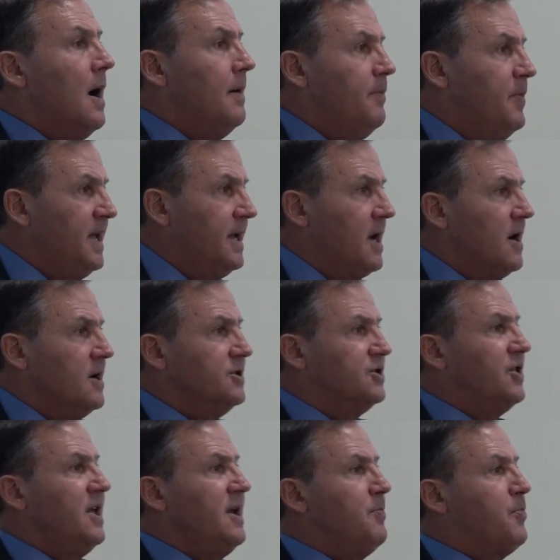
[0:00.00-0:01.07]

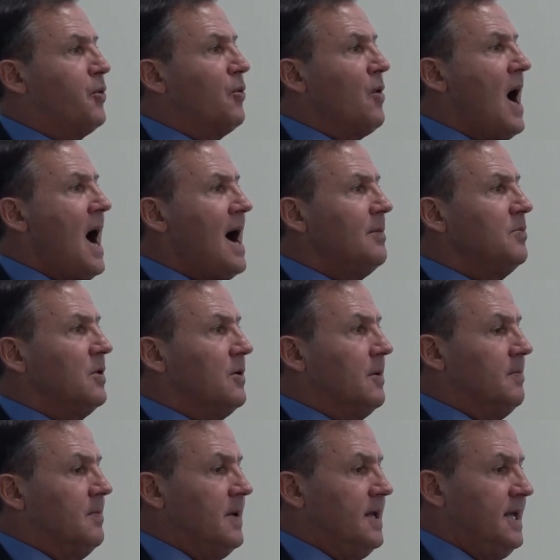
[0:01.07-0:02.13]
Because the
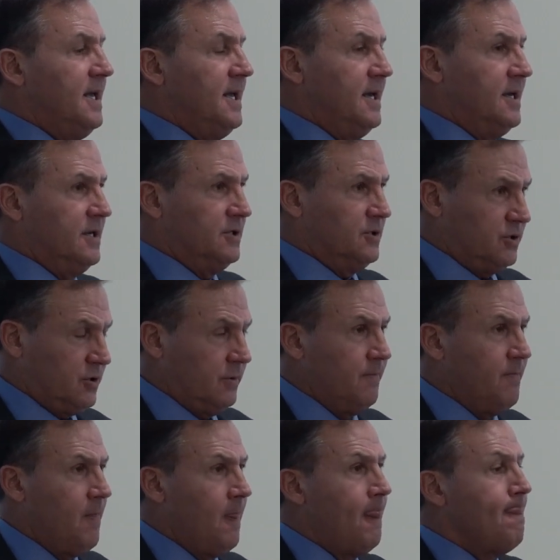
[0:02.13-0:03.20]
problem is,
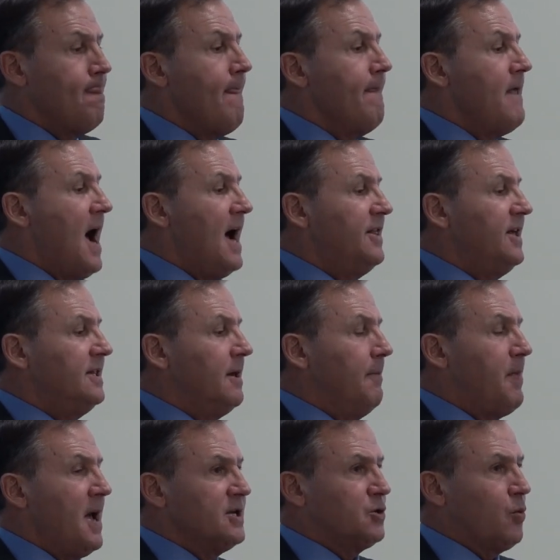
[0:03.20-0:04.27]
I think the
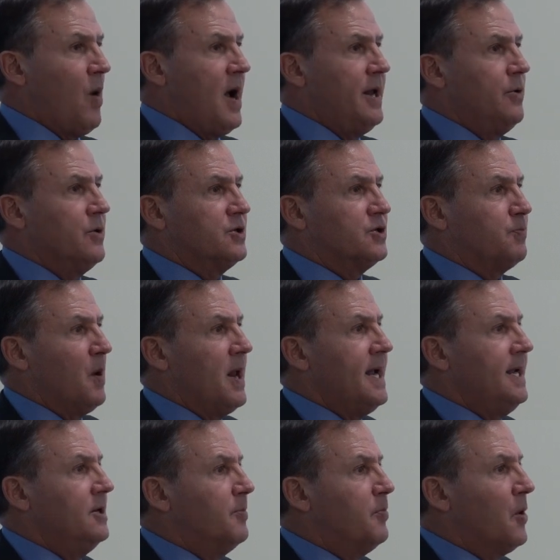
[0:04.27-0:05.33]
best way to
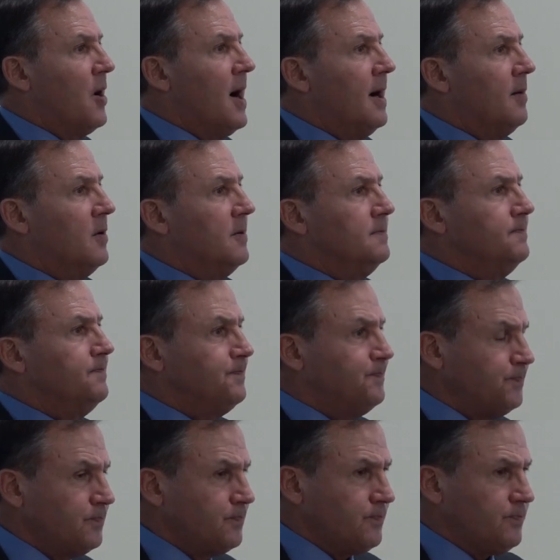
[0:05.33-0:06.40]
explain the problem
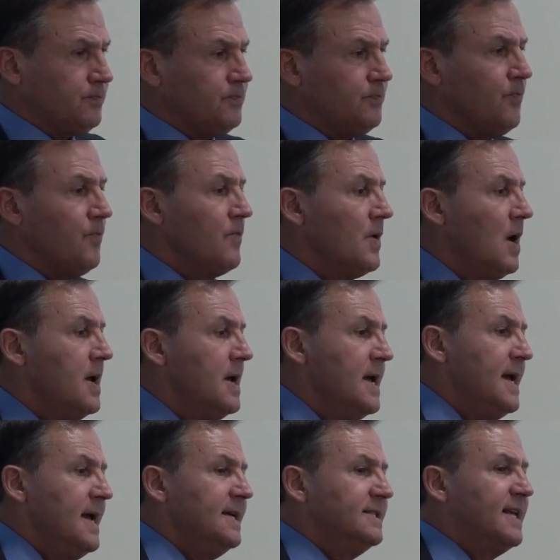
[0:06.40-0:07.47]

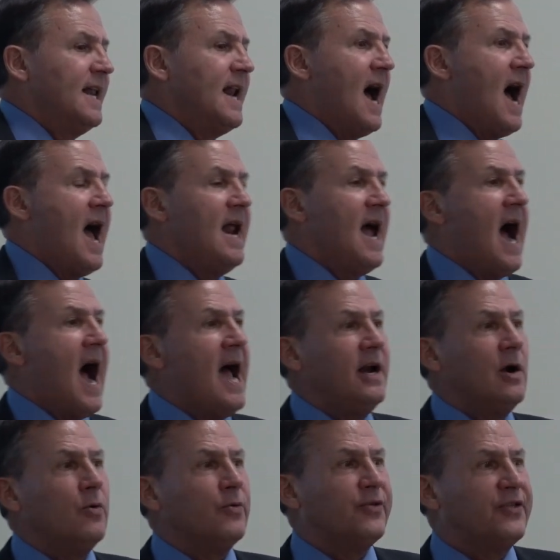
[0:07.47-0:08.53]
is that I
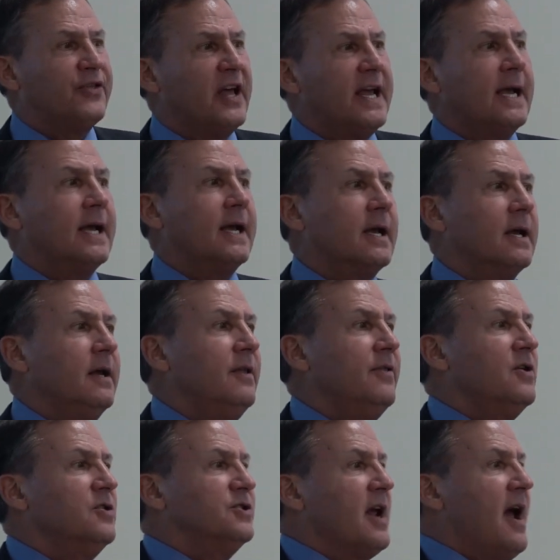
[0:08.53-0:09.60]
don't think
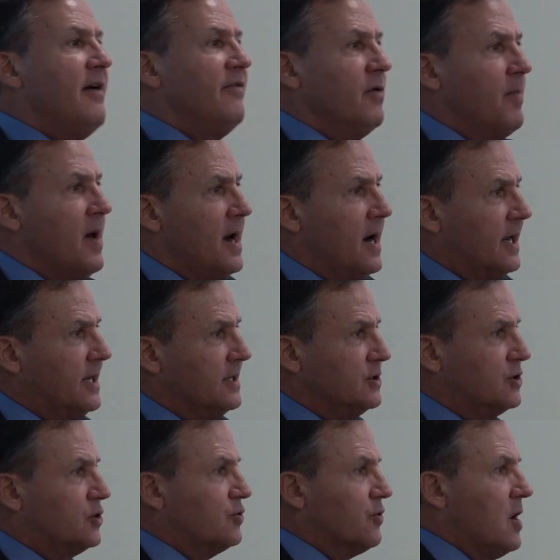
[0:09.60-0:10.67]
there's ever been a
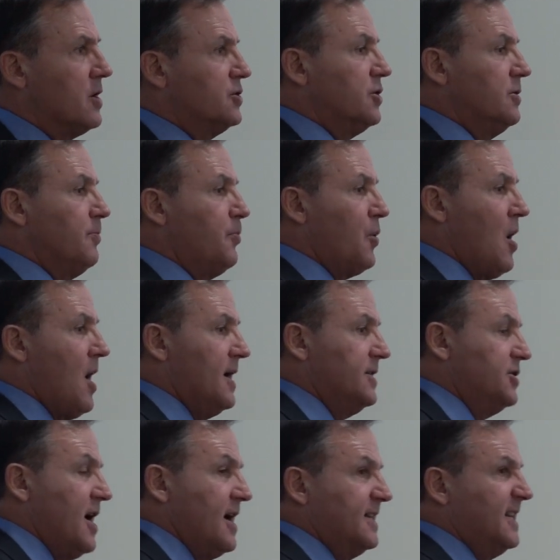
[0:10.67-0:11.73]
construction
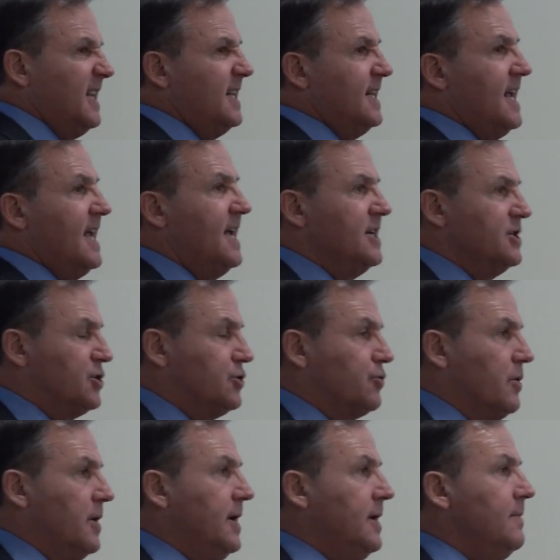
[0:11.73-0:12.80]
project in
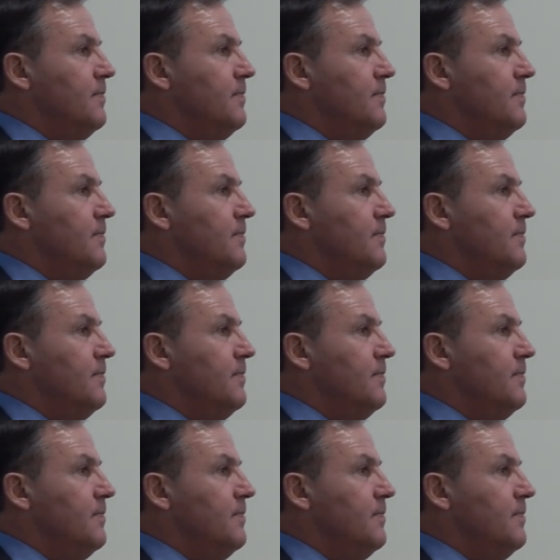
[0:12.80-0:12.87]
history